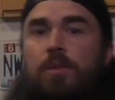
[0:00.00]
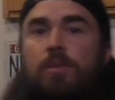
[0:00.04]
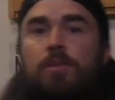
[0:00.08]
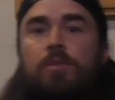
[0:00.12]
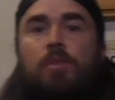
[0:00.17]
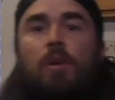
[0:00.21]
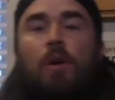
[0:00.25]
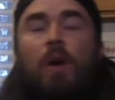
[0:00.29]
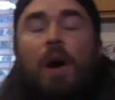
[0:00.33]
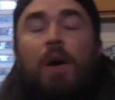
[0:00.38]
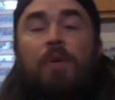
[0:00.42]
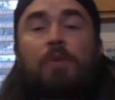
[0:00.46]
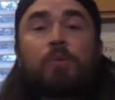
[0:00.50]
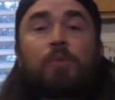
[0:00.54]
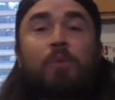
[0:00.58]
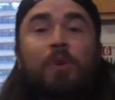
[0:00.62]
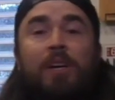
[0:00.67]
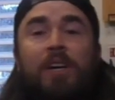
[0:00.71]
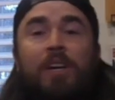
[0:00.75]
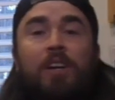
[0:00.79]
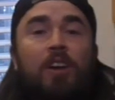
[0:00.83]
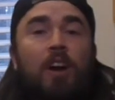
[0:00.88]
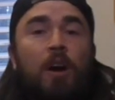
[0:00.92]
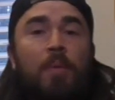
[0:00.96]
So I was
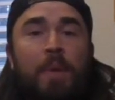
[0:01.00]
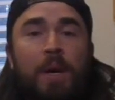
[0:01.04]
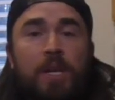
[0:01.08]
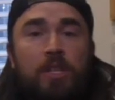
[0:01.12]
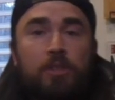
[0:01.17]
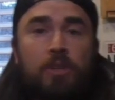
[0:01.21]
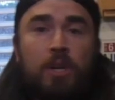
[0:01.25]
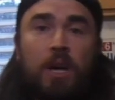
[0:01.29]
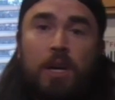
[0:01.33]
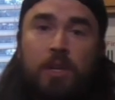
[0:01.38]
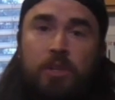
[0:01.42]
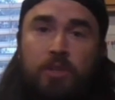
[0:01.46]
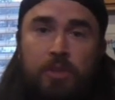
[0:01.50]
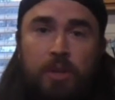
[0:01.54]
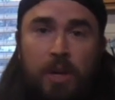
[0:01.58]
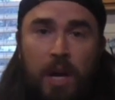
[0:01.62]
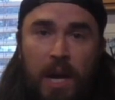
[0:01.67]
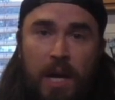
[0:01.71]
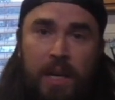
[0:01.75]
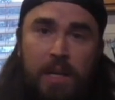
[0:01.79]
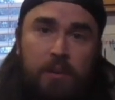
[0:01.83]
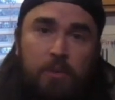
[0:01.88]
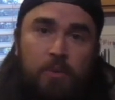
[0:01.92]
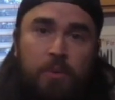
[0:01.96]
working on my truck
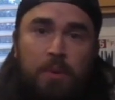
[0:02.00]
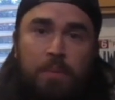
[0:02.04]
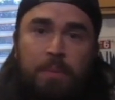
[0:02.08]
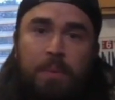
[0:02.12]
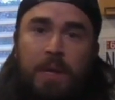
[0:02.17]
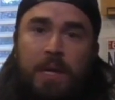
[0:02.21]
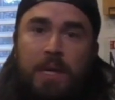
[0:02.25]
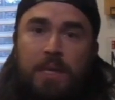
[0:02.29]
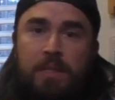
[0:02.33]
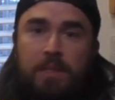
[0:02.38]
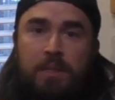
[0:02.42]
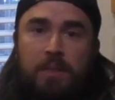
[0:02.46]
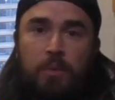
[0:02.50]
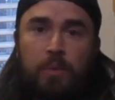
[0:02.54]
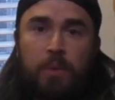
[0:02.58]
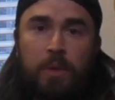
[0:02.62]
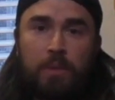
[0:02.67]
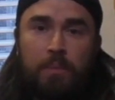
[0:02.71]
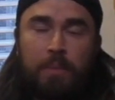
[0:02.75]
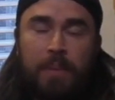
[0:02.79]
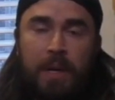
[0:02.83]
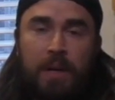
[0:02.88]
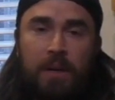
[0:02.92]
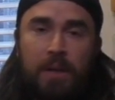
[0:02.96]
trying to replace the
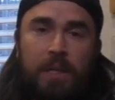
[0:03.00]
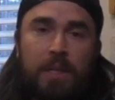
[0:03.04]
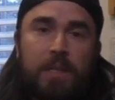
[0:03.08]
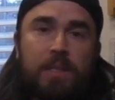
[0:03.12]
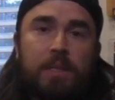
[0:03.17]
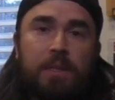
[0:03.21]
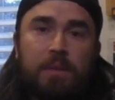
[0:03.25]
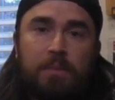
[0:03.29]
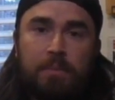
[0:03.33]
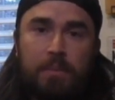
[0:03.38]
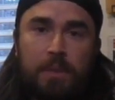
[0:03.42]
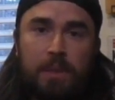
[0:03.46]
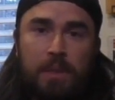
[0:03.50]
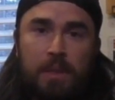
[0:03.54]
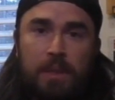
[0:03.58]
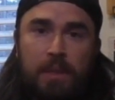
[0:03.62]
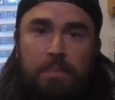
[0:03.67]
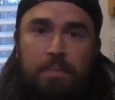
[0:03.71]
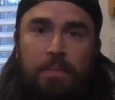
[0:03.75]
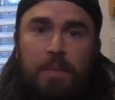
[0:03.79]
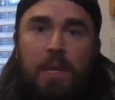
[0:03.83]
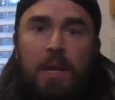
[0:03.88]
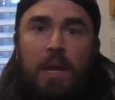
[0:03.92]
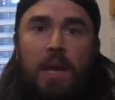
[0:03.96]
wheel bearing assembly,
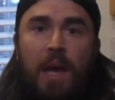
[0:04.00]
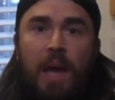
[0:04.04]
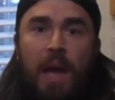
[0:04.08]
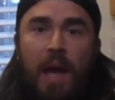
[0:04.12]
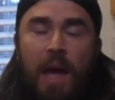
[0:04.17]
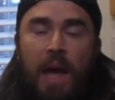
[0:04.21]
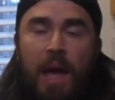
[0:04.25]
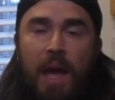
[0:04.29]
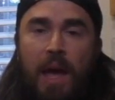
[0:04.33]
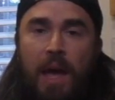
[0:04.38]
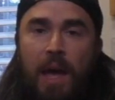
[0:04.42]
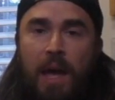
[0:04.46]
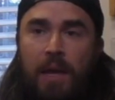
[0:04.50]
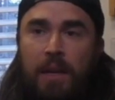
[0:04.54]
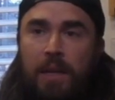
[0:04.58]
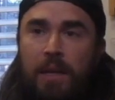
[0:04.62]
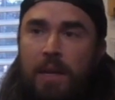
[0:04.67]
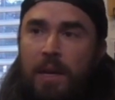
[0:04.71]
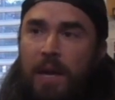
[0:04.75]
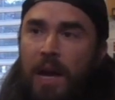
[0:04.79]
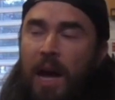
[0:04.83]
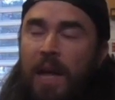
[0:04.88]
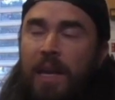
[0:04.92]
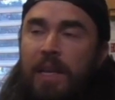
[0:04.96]

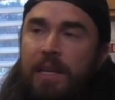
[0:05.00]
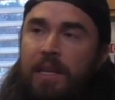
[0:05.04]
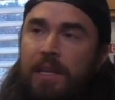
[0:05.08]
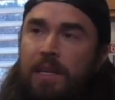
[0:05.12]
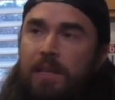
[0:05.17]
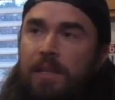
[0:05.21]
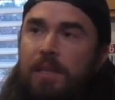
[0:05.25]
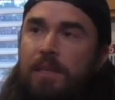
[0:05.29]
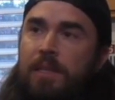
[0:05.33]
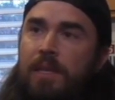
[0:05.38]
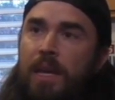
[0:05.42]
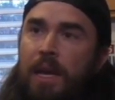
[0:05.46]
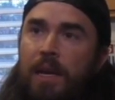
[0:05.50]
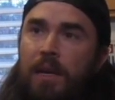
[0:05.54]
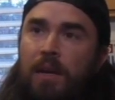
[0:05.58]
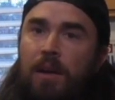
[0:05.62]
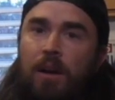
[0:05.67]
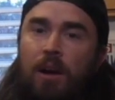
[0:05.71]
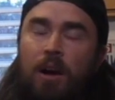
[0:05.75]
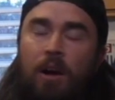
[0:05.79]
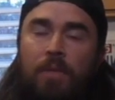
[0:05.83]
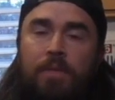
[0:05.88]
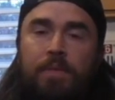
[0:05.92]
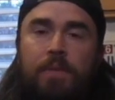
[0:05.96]
and I needed to take
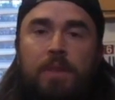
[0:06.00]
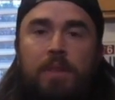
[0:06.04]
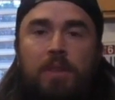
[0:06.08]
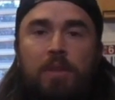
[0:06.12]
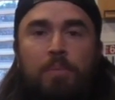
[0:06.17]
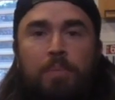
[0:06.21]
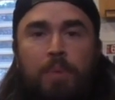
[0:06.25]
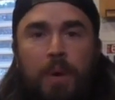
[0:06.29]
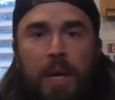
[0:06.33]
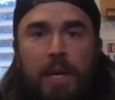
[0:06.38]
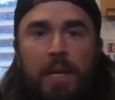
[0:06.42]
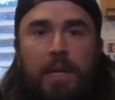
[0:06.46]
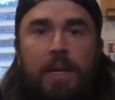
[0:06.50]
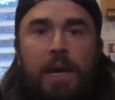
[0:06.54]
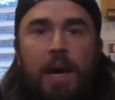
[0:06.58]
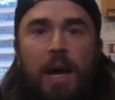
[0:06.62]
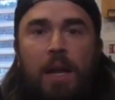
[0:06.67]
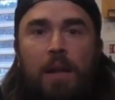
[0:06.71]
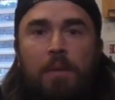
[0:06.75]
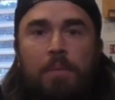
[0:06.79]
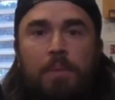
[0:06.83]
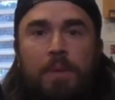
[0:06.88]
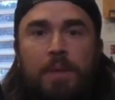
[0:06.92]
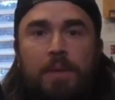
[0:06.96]
off the brake
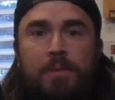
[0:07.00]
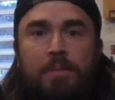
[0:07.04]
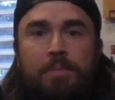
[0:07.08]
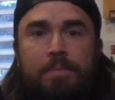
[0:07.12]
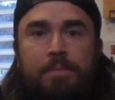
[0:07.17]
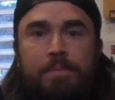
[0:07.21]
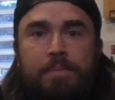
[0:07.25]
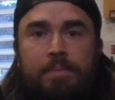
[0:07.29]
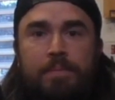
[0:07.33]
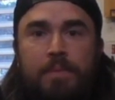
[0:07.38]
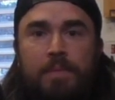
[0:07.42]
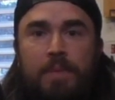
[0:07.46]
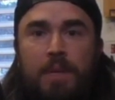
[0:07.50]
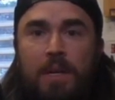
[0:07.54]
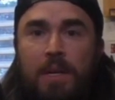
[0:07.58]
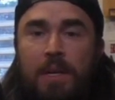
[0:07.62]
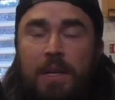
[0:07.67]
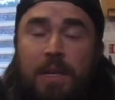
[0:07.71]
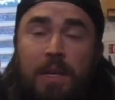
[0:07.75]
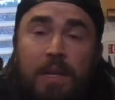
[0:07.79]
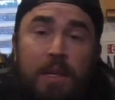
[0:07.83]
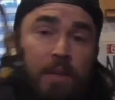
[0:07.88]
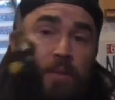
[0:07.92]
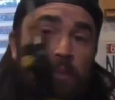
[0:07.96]
caliper.
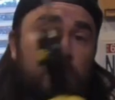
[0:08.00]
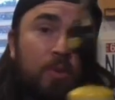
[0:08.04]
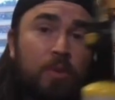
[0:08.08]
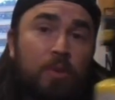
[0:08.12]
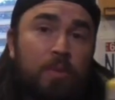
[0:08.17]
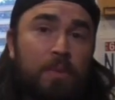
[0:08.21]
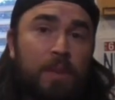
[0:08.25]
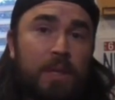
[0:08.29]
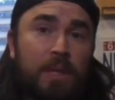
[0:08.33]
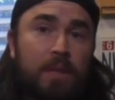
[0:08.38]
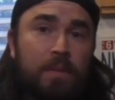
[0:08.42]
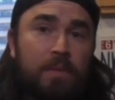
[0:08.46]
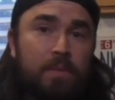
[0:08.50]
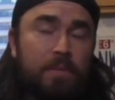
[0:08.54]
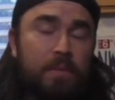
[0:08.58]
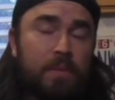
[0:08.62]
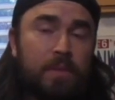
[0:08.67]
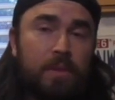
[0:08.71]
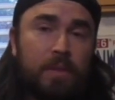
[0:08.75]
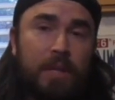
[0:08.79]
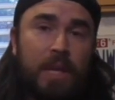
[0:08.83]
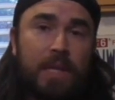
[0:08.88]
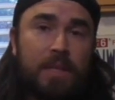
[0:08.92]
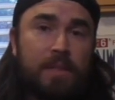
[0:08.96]
Normally
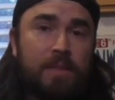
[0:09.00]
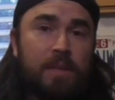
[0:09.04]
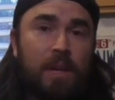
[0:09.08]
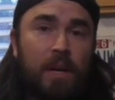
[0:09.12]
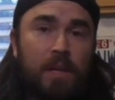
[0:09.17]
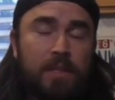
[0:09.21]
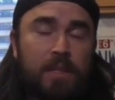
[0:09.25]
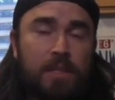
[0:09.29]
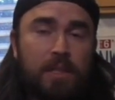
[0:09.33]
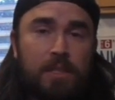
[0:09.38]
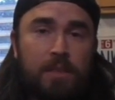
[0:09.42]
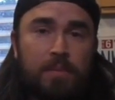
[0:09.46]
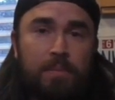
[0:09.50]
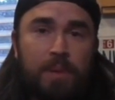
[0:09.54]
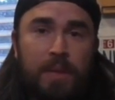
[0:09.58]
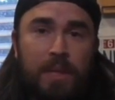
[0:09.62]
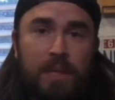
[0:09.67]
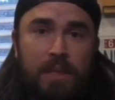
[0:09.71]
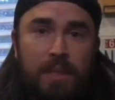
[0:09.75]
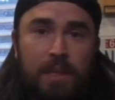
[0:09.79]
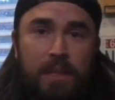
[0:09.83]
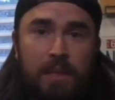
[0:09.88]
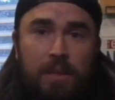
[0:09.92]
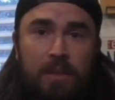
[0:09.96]
that's not such a
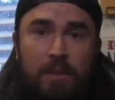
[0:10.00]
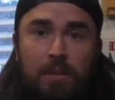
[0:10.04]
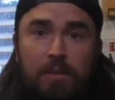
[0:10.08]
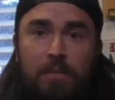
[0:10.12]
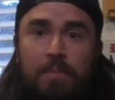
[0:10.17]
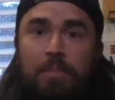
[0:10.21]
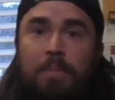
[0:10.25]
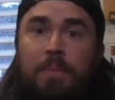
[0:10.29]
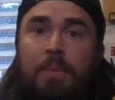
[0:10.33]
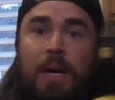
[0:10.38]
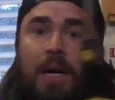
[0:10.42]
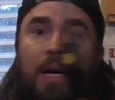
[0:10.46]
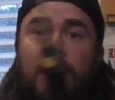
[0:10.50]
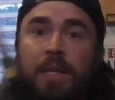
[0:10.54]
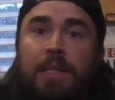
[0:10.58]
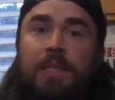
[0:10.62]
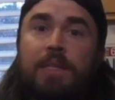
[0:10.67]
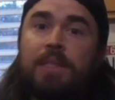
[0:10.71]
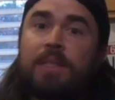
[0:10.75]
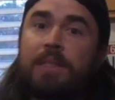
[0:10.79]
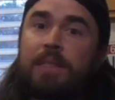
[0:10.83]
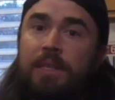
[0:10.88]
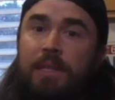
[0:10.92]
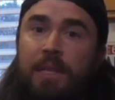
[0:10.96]
big deal, but
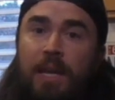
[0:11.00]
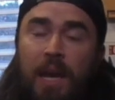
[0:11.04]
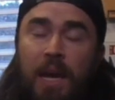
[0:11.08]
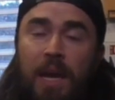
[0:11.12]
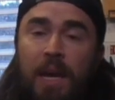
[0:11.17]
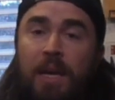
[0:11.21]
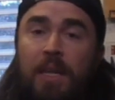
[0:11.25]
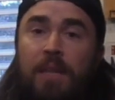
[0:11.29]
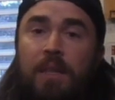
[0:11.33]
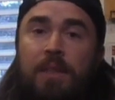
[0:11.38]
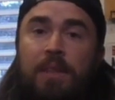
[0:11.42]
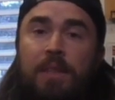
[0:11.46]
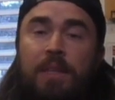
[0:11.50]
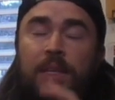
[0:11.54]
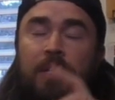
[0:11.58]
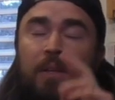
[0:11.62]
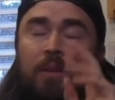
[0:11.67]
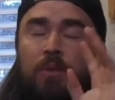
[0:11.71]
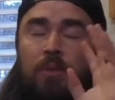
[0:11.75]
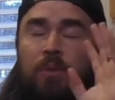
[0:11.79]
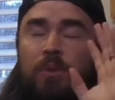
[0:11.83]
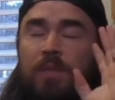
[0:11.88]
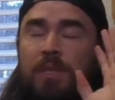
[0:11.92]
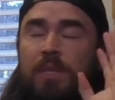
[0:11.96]
today
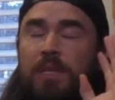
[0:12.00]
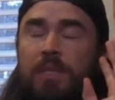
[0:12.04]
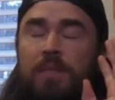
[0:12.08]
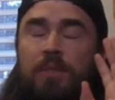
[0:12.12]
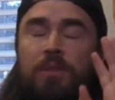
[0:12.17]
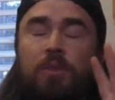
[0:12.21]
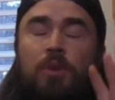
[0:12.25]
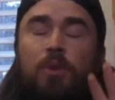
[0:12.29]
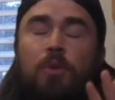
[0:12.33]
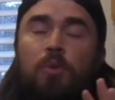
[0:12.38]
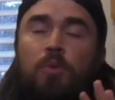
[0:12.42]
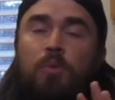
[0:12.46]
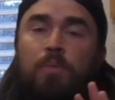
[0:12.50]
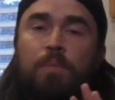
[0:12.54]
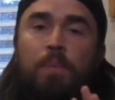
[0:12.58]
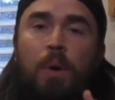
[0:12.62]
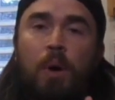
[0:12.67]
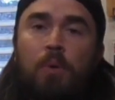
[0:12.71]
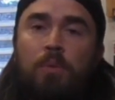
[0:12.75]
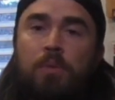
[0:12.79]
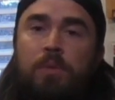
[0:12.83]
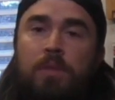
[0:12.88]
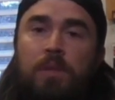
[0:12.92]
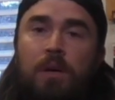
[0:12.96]
there were these 2
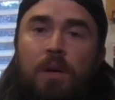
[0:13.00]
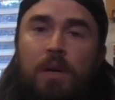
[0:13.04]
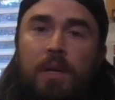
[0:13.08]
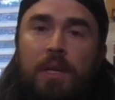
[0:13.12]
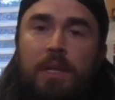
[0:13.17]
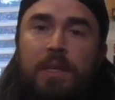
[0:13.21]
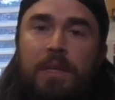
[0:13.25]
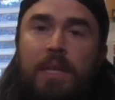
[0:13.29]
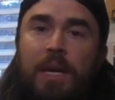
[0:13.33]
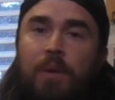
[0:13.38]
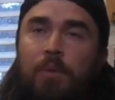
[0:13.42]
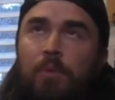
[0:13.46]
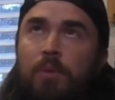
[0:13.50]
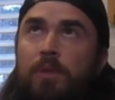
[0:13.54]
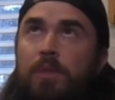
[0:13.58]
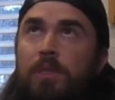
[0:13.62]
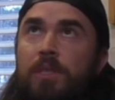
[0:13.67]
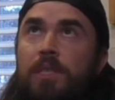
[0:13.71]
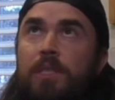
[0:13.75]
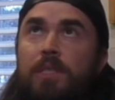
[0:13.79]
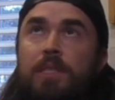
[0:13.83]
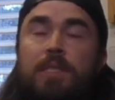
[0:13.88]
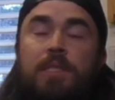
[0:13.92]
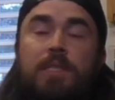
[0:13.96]
bolts on it that were
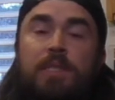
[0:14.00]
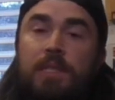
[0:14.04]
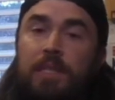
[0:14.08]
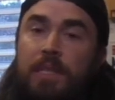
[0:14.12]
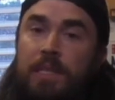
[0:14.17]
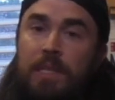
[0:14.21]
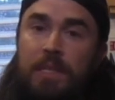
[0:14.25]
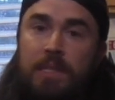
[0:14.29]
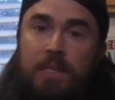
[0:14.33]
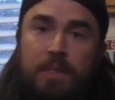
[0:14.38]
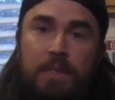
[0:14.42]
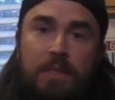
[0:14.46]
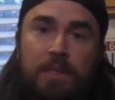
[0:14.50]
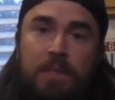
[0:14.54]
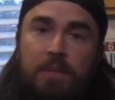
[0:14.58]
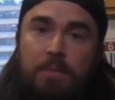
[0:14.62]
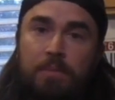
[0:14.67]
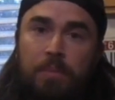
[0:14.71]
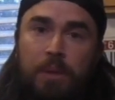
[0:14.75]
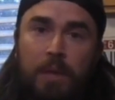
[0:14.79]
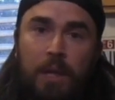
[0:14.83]
just seized in